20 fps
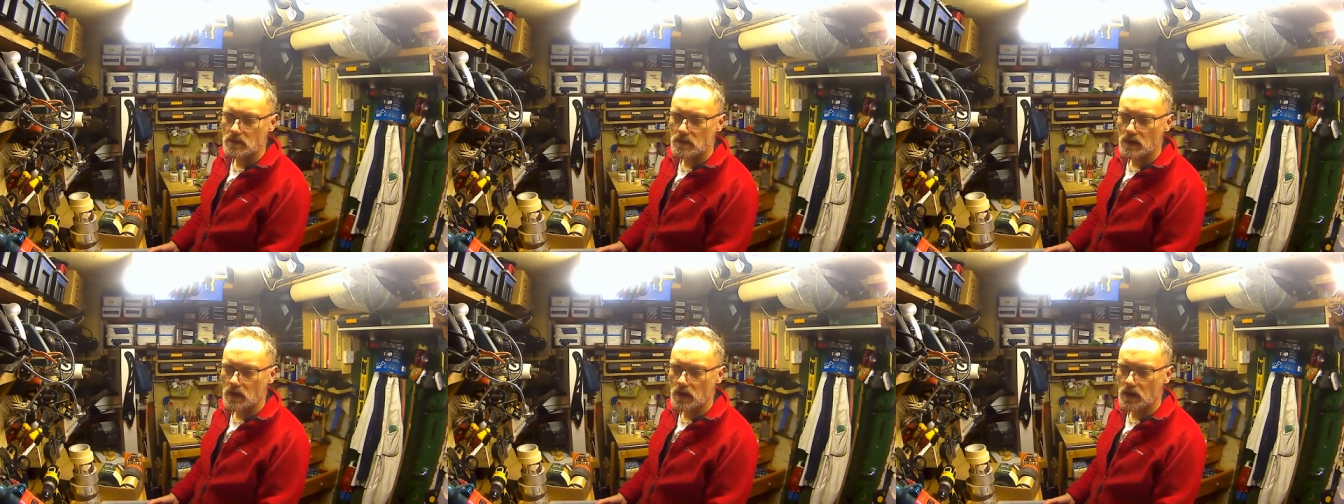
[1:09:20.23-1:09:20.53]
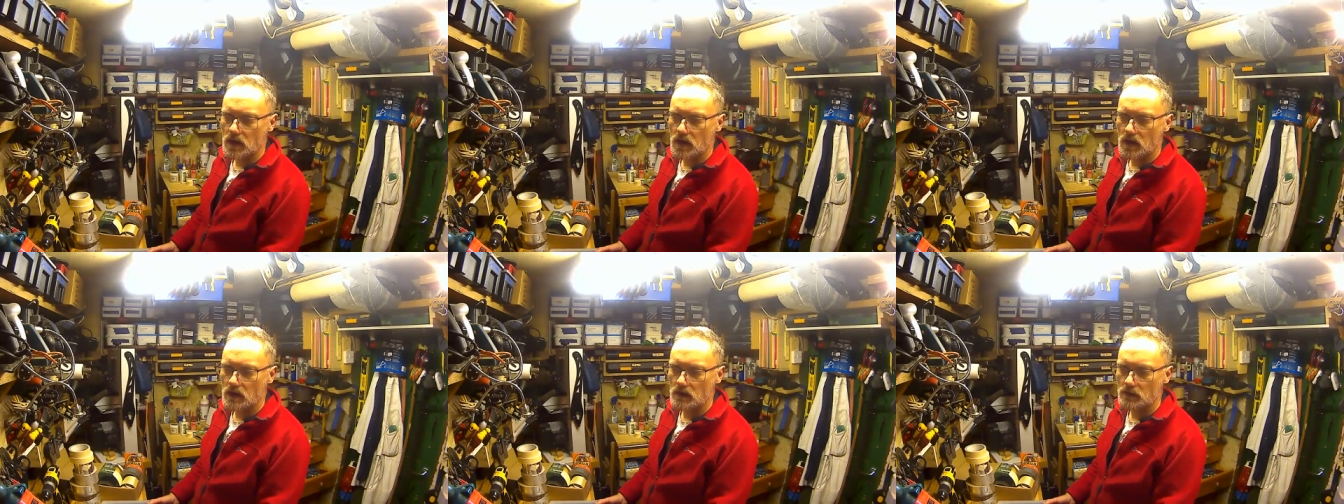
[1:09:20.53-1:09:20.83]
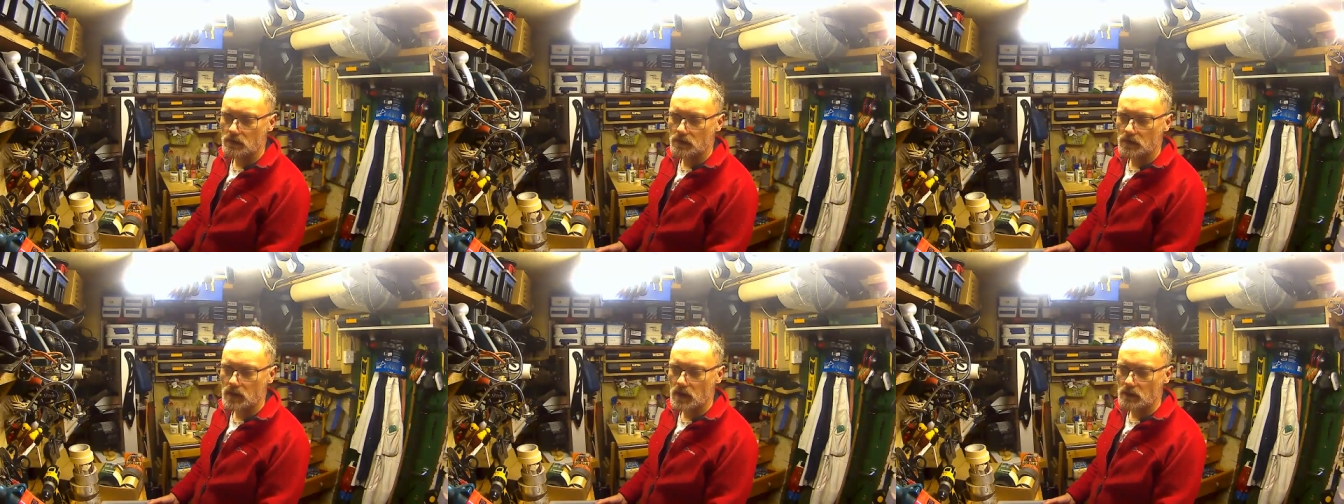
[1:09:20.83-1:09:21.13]
A
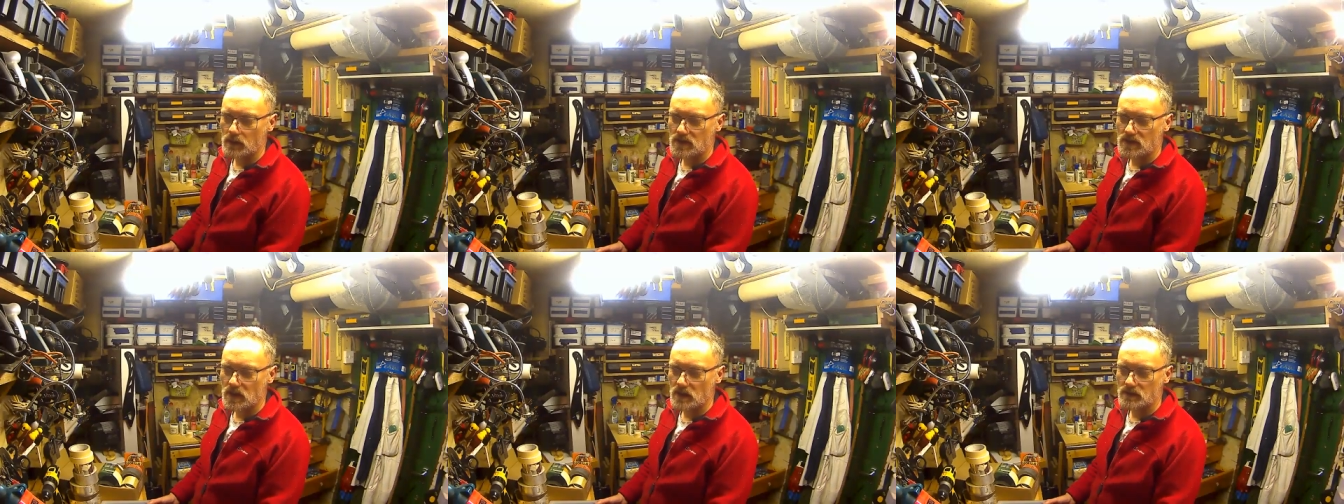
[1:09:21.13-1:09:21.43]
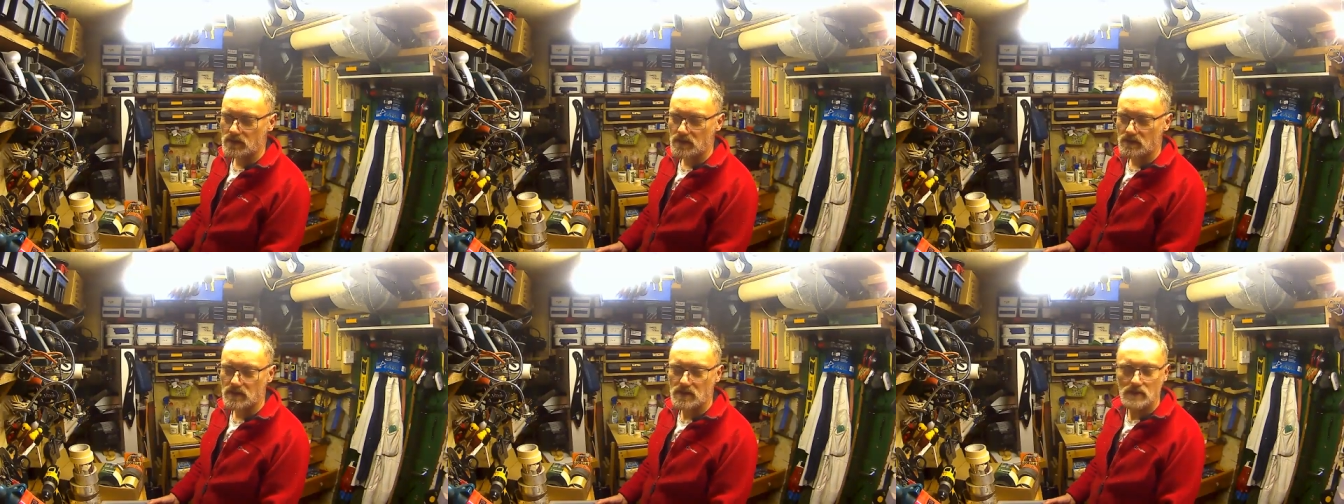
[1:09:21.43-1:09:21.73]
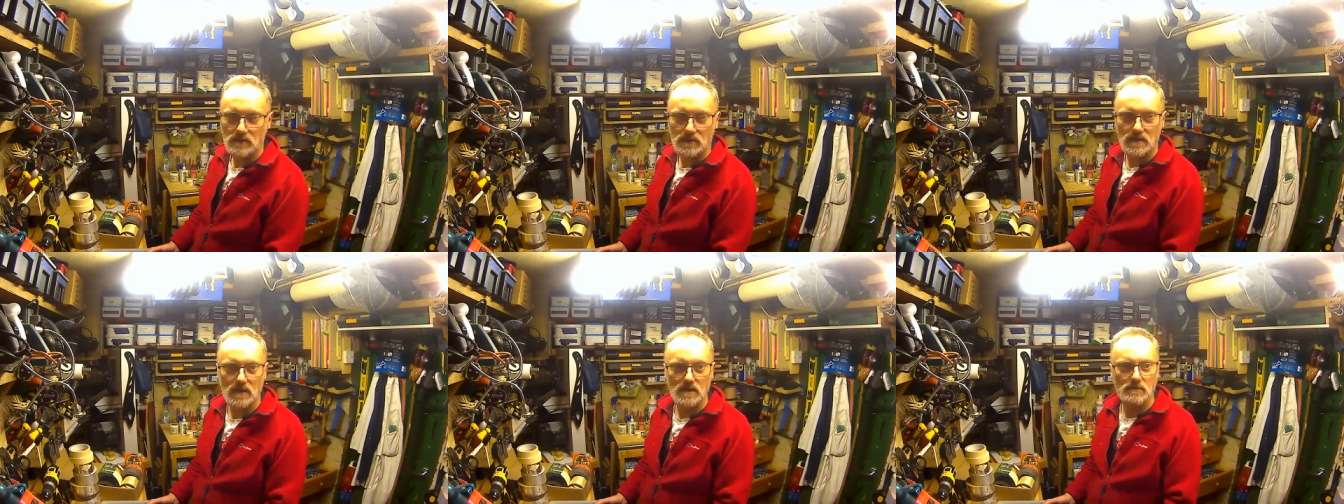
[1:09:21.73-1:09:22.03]
couple of times I've
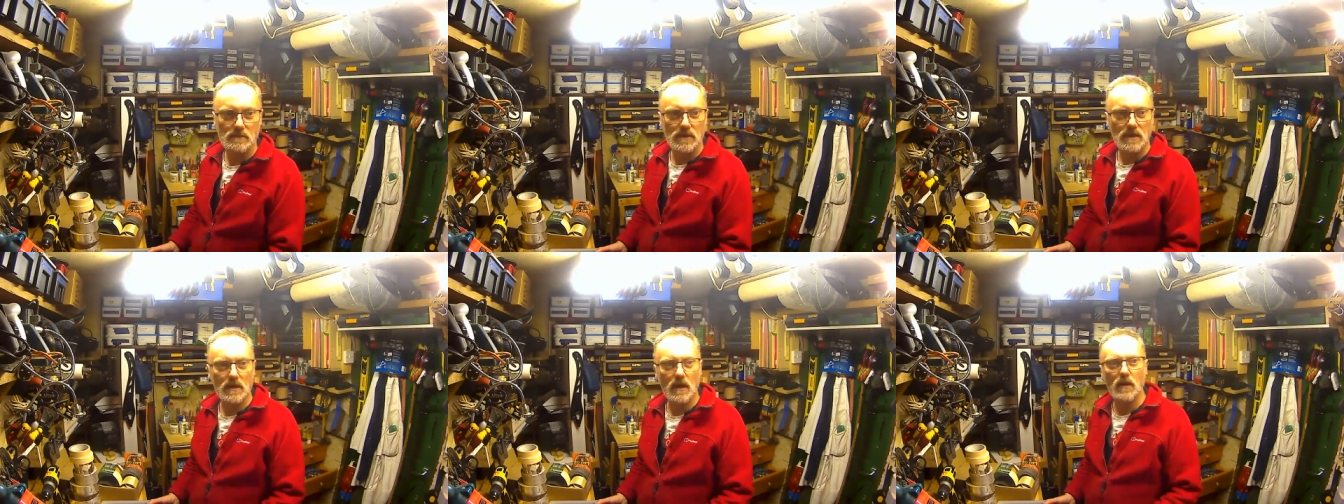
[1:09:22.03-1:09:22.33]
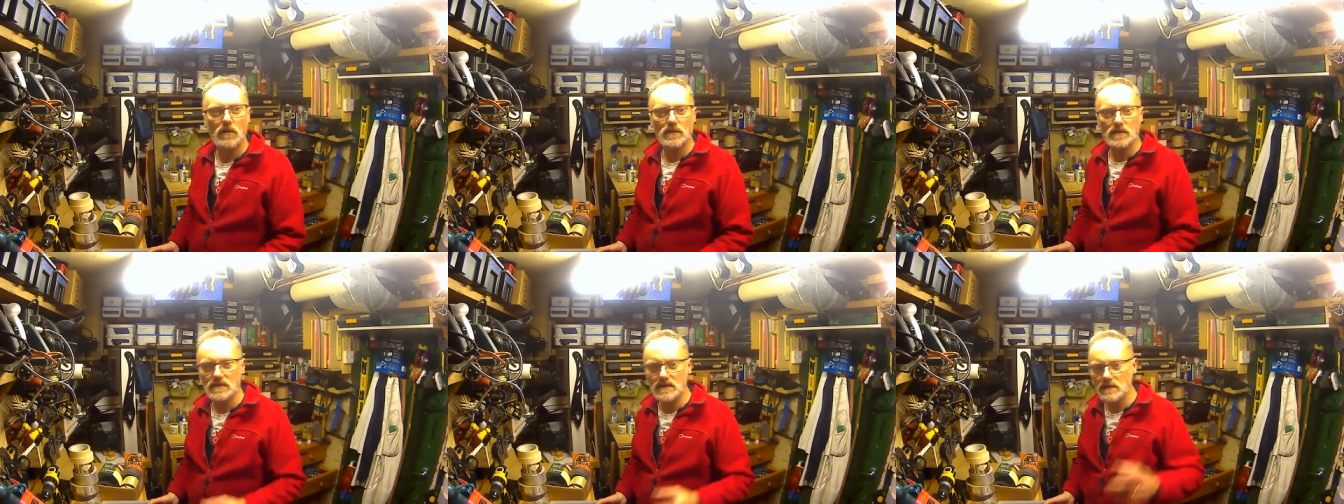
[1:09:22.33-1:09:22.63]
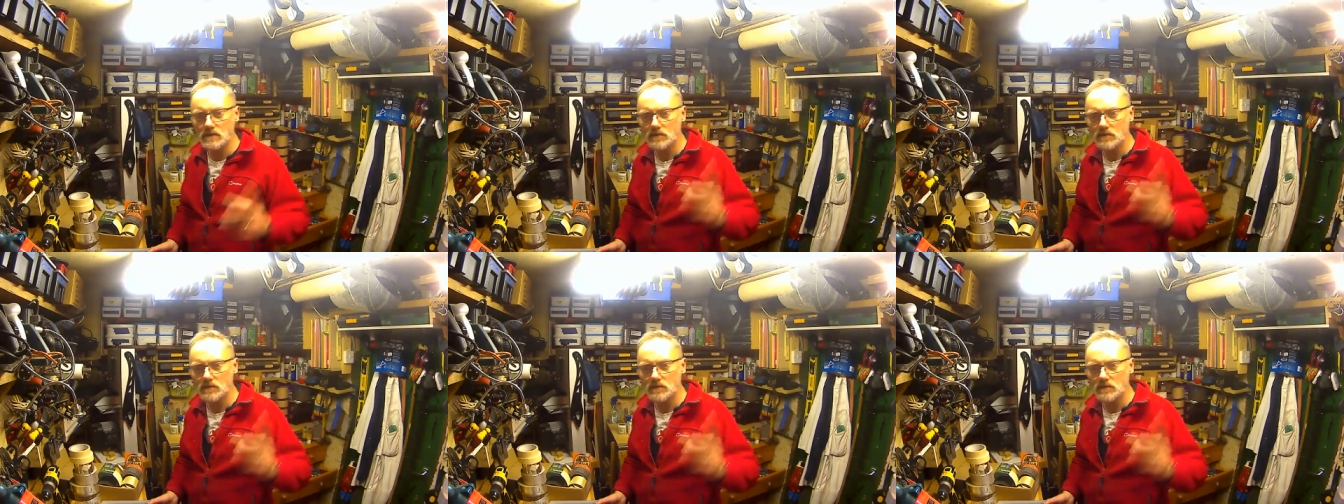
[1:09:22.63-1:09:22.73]
sort of said to my kid, "Oh, it's